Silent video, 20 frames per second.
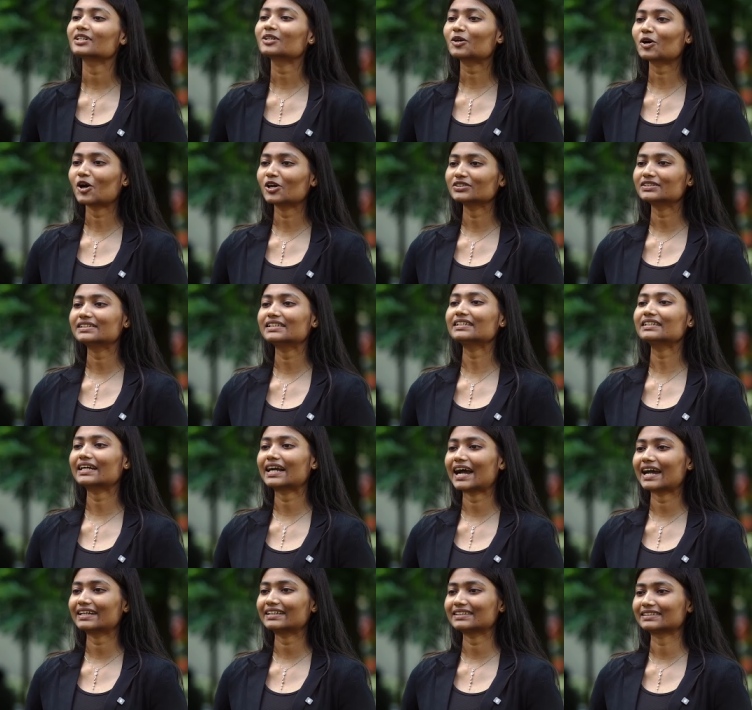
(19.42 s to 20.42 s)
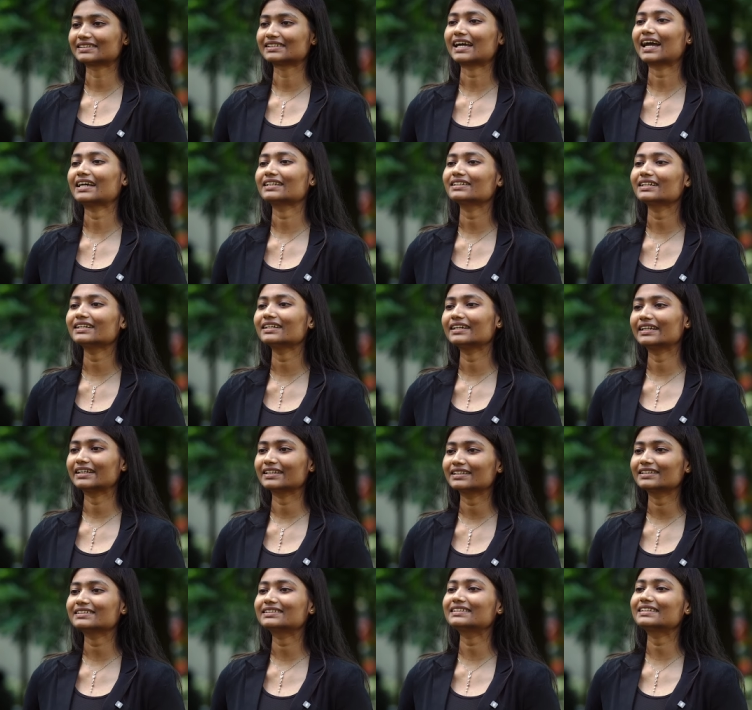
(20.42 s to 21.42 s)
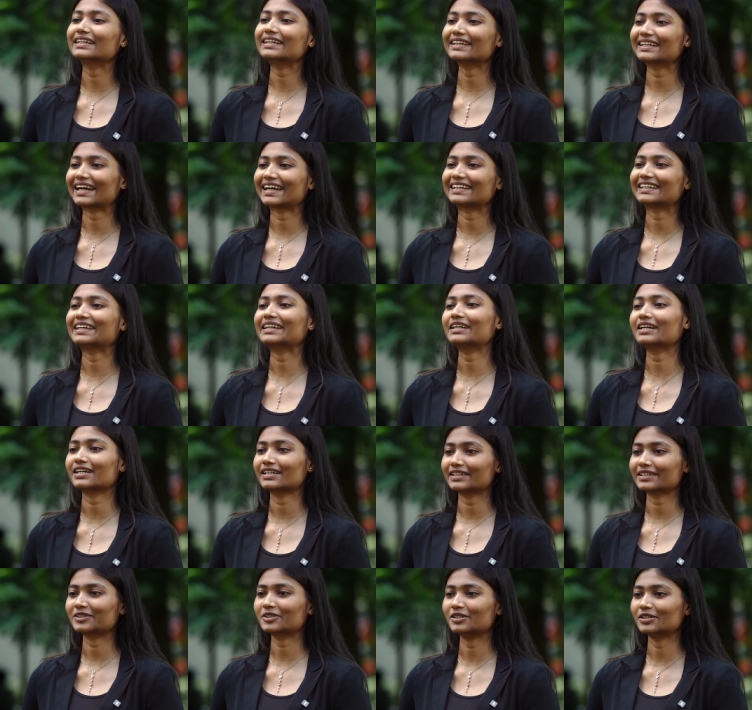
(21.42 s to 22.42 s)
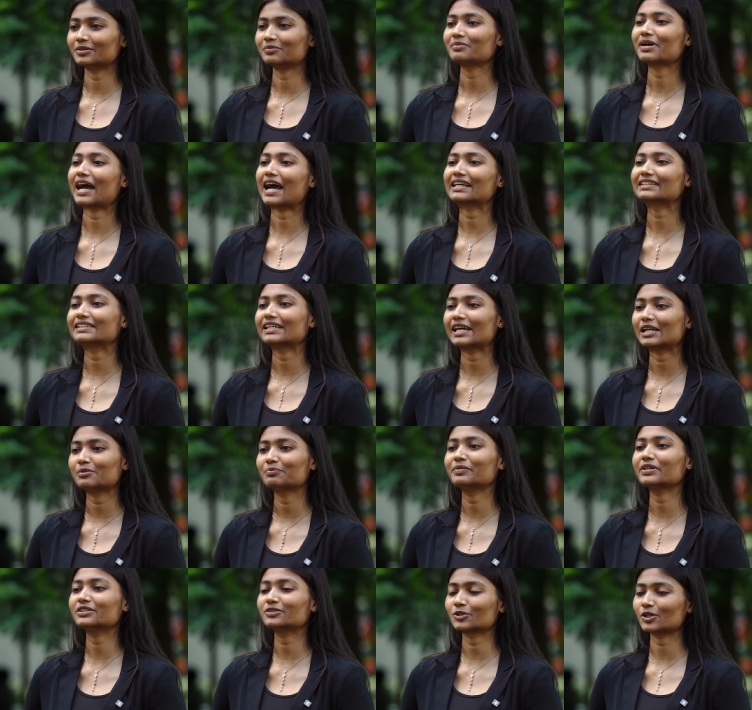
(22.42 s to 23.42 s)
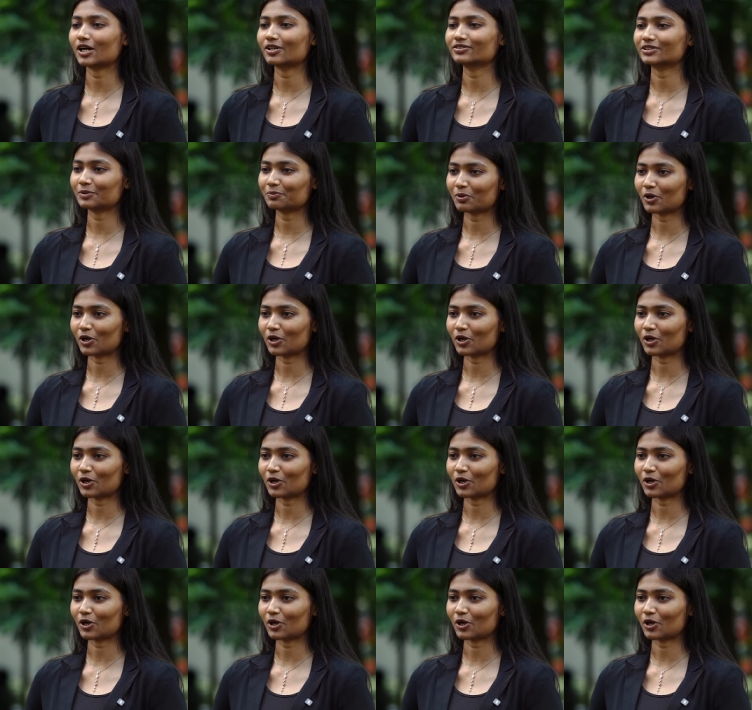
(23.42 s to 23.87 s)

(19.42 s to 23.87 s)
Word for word: The constant guidance and the industry-ready curriculum has helped me throughout the